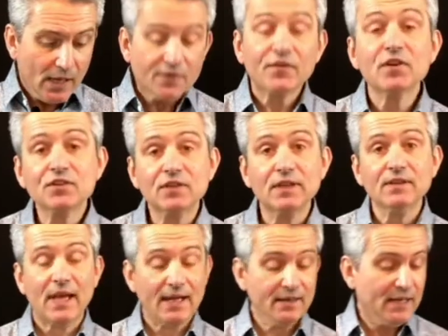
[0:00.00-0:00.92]
First thing
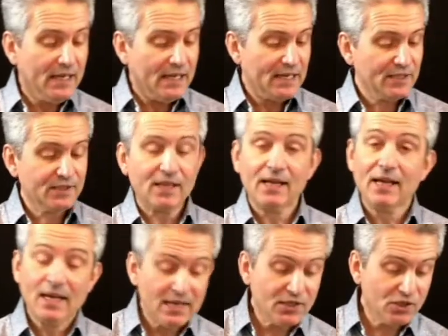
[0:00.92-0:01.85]
then
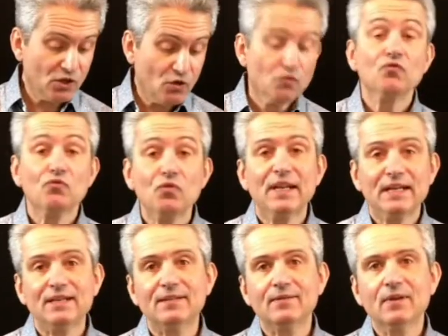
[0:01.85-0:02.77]
is
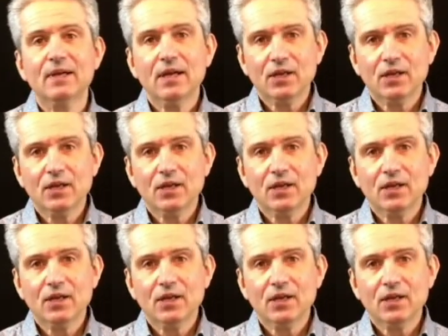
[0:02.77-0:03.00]
read.